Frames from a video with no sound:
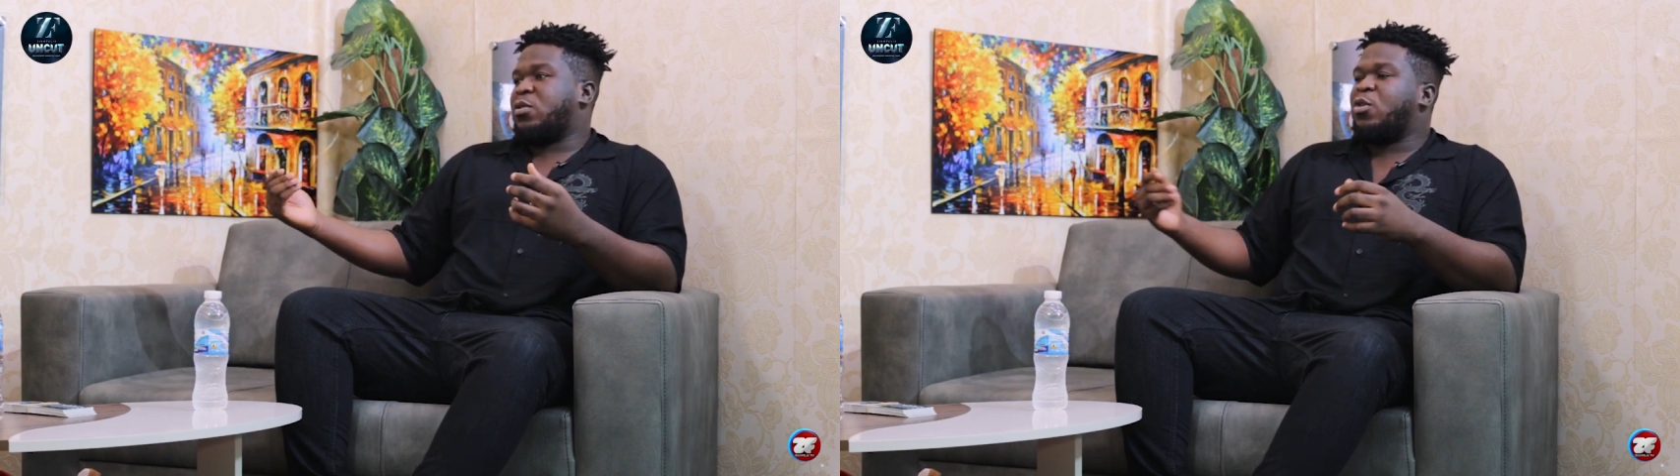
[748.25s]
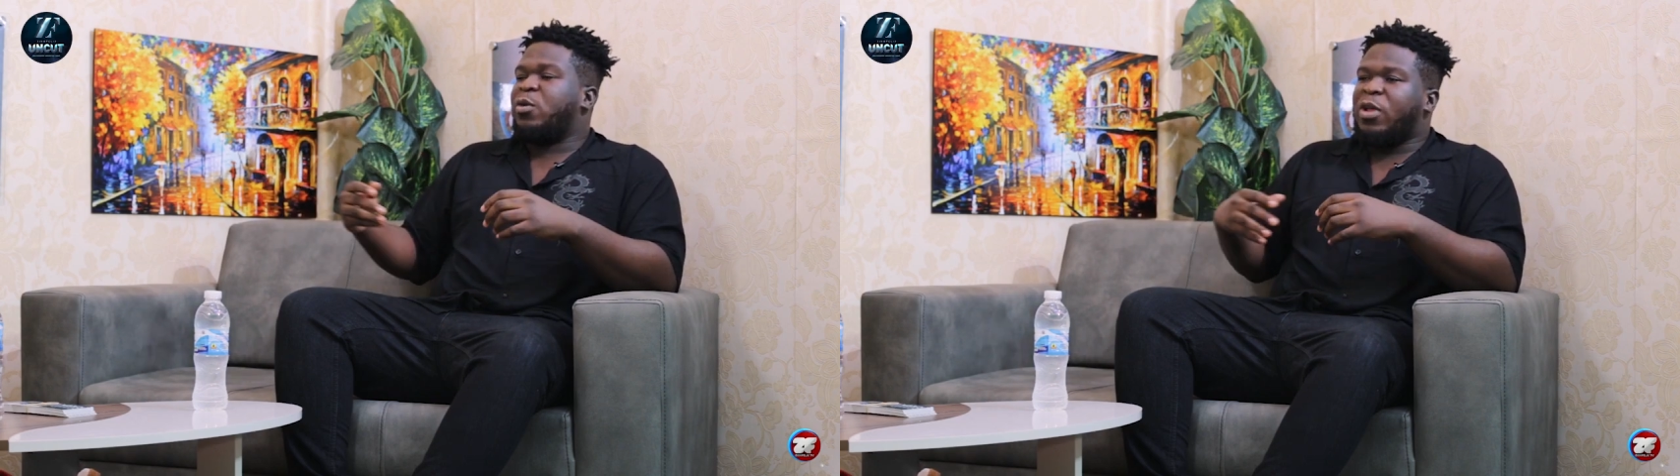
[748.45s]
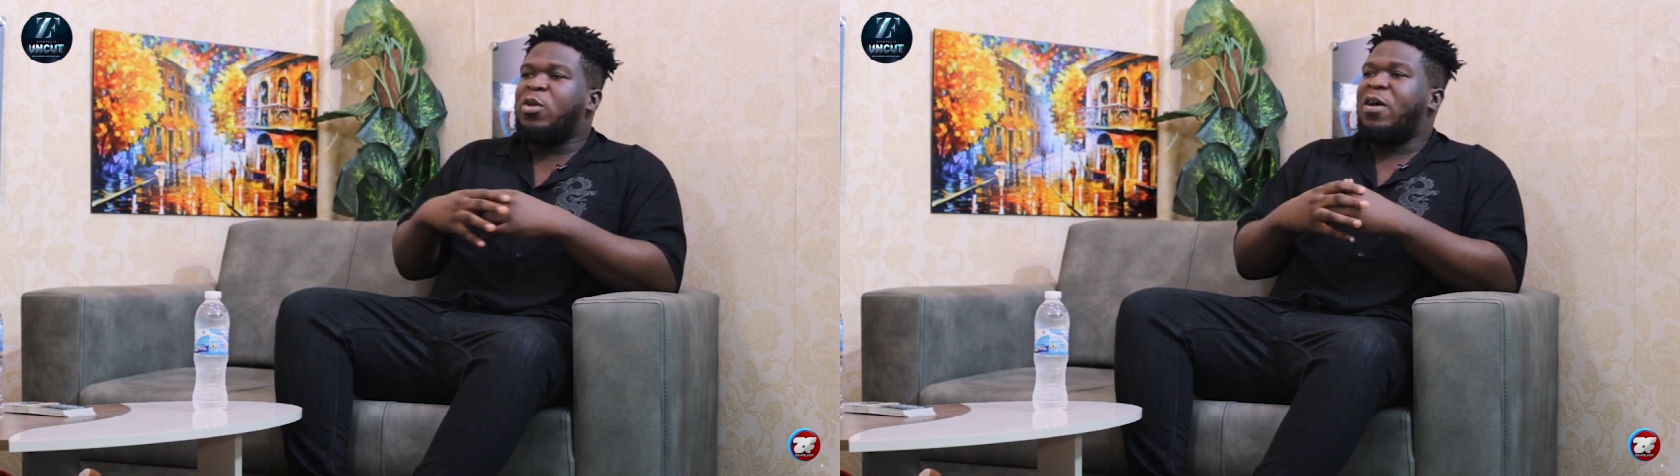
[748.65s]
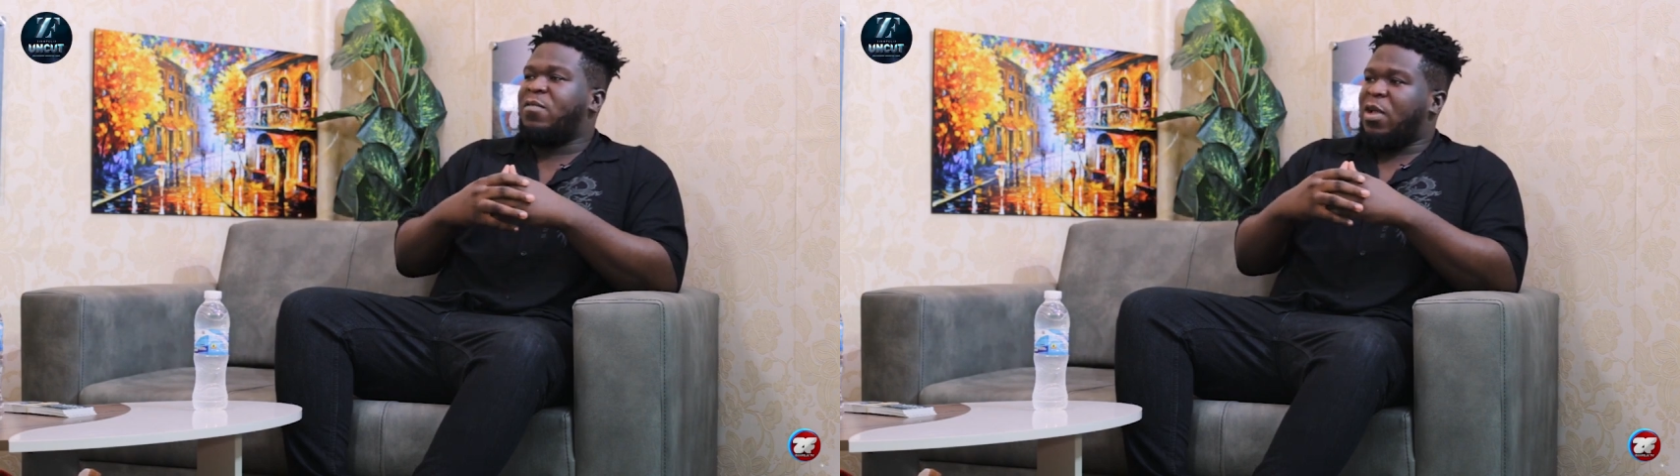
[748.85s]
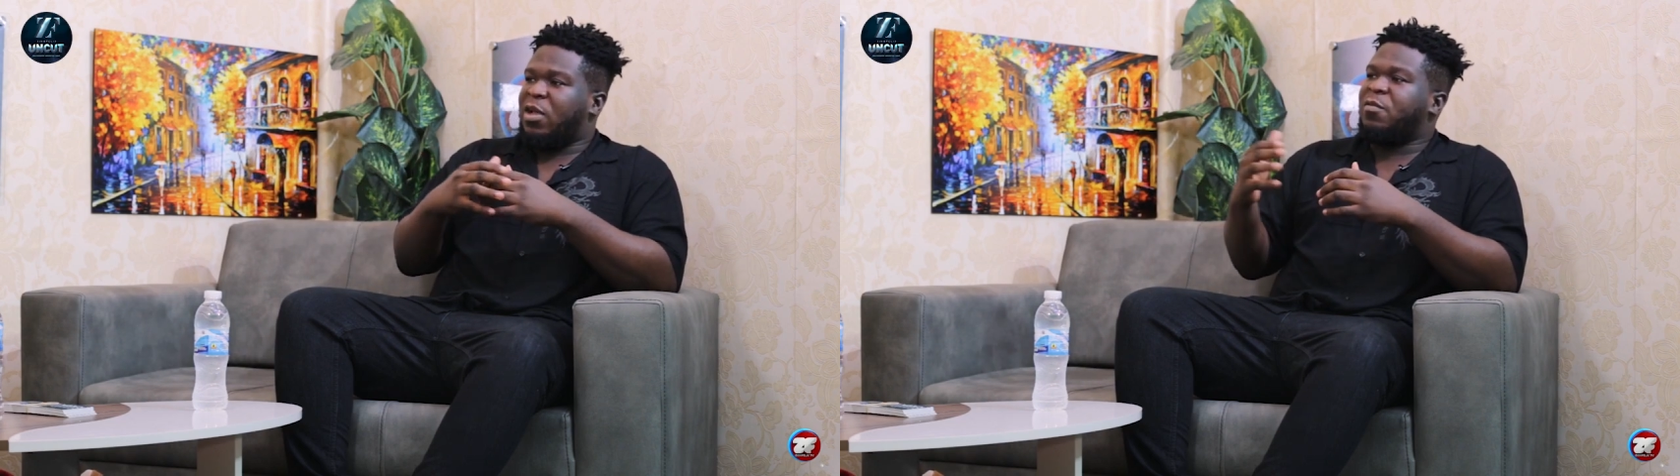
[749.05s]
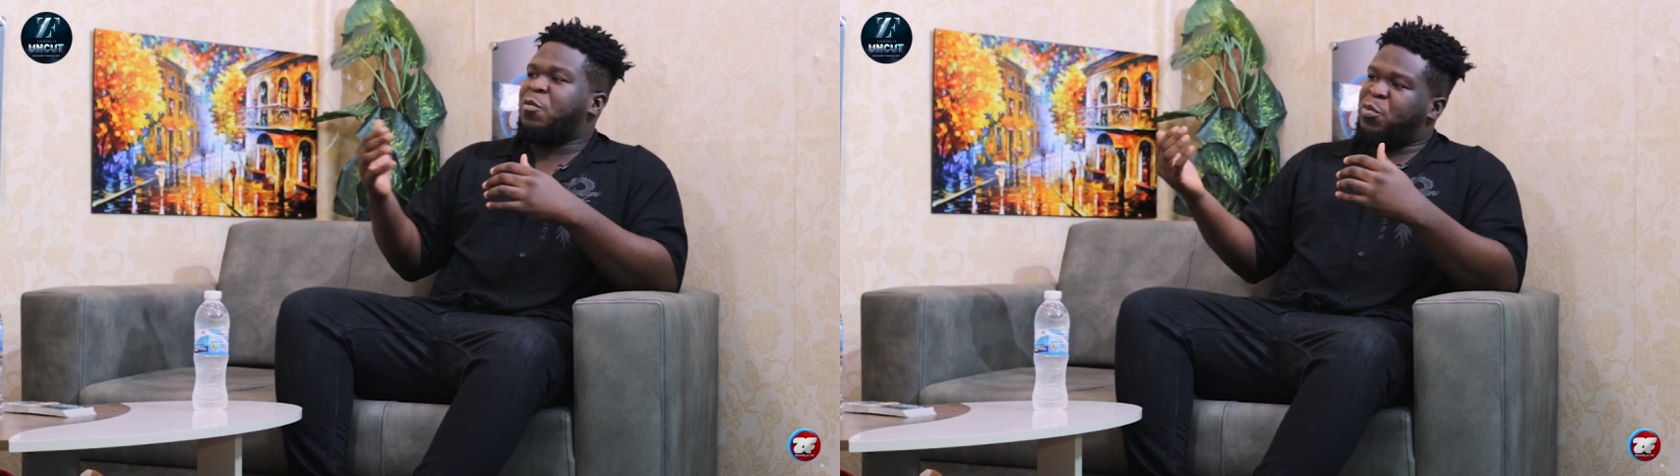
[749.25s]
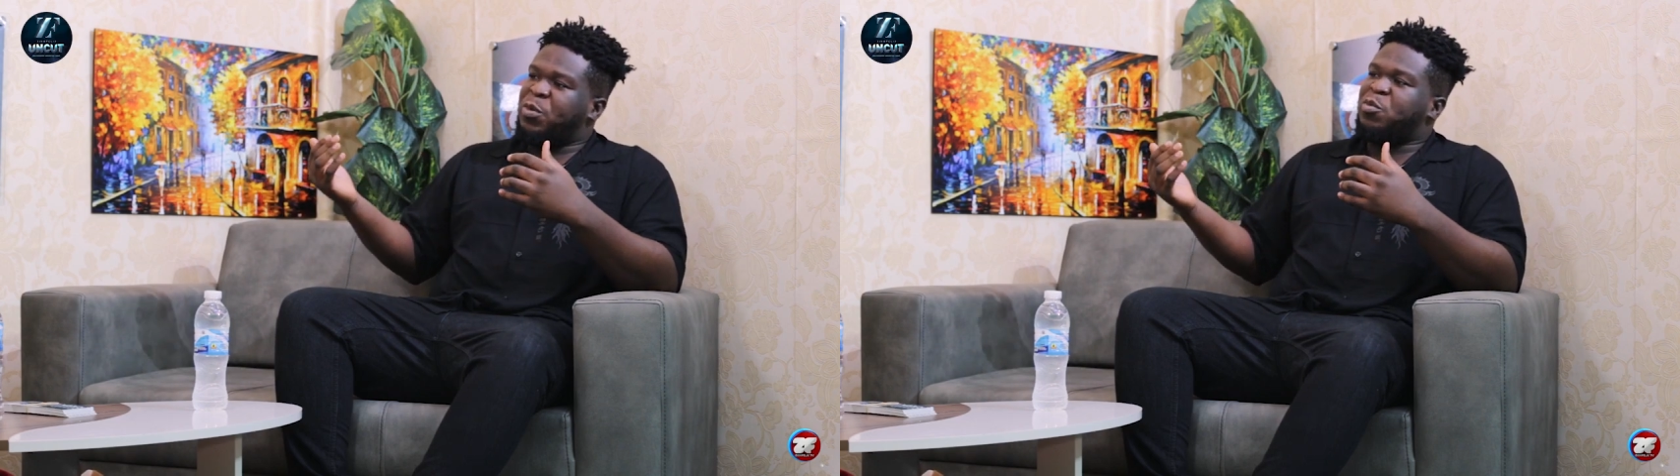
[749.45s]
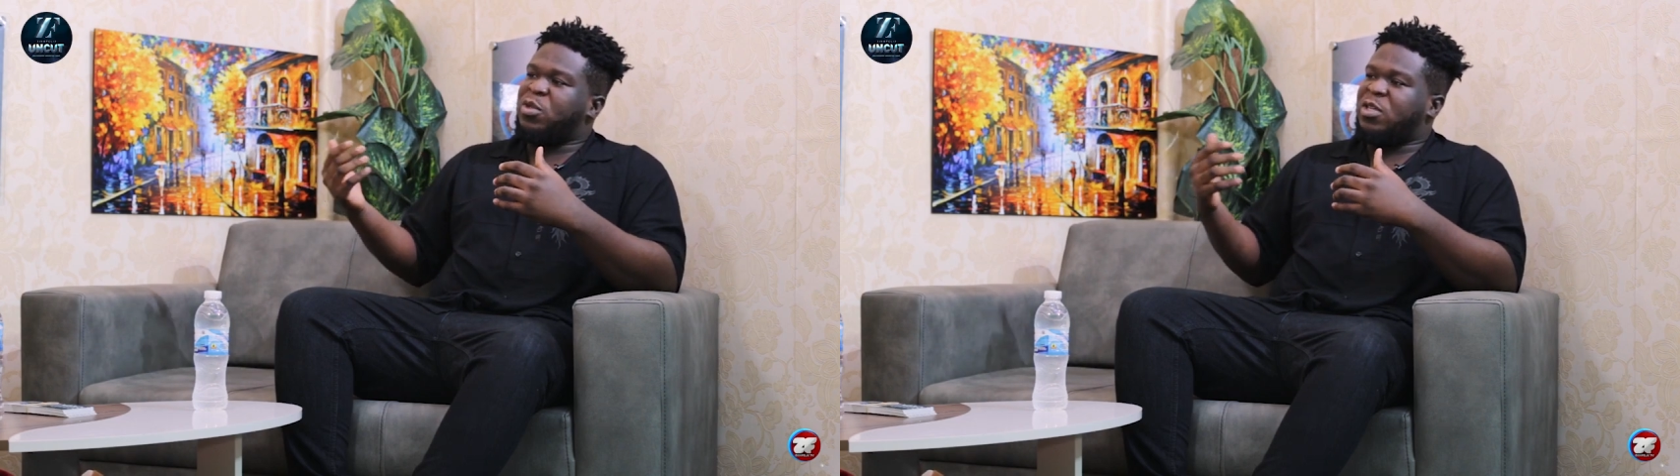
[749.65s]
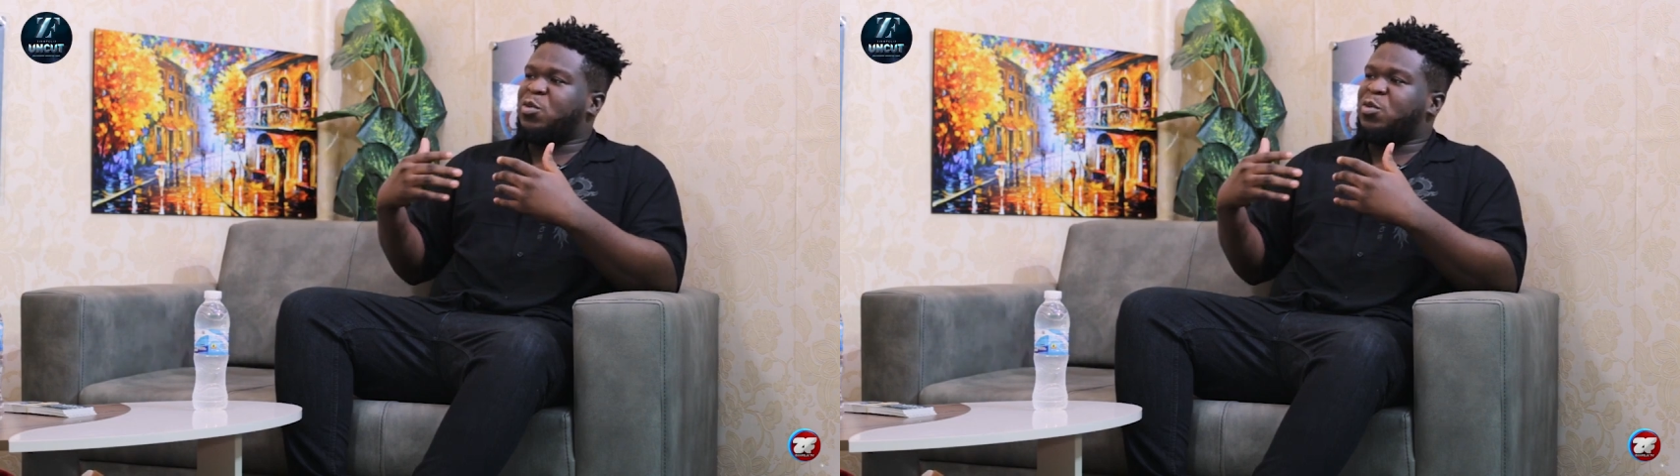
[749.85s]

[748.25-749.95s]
you have like a few people that support you,